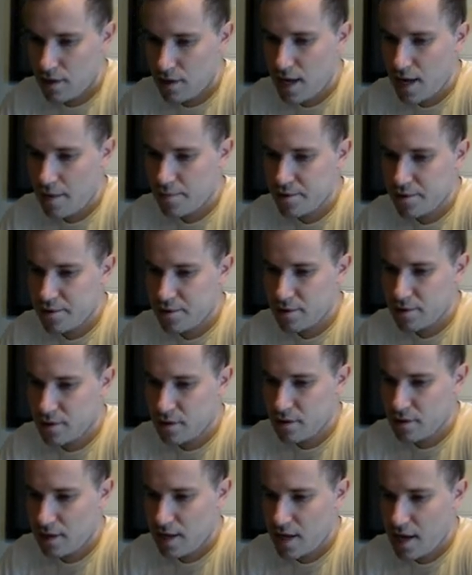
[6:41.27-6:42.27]
Captures,
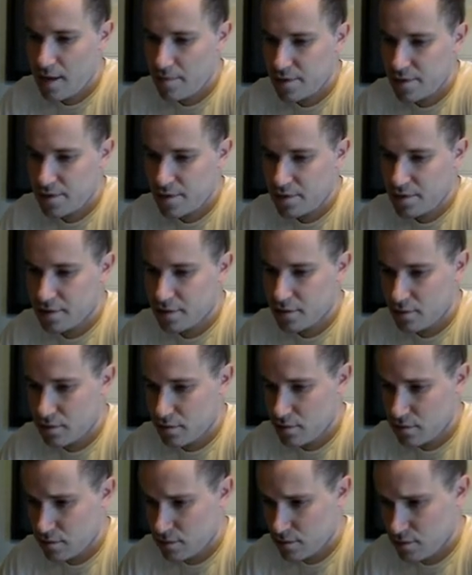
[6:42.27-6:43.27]
captures.
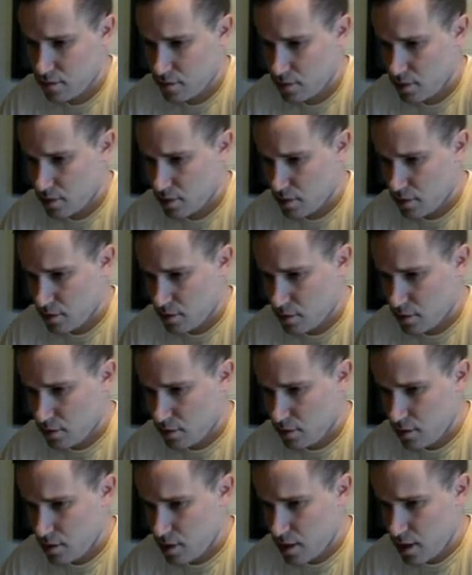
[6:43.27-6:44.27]

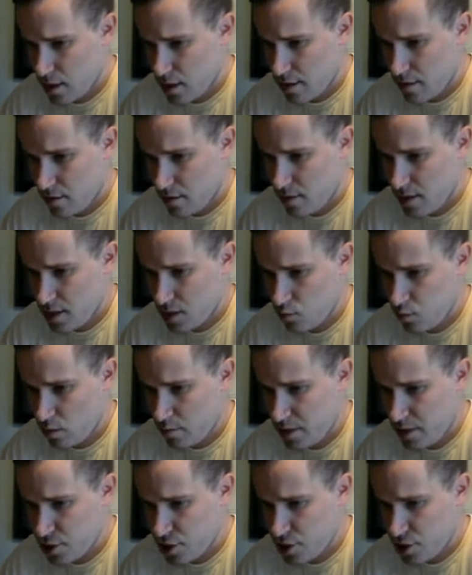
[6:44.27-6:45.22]
Uh, this would be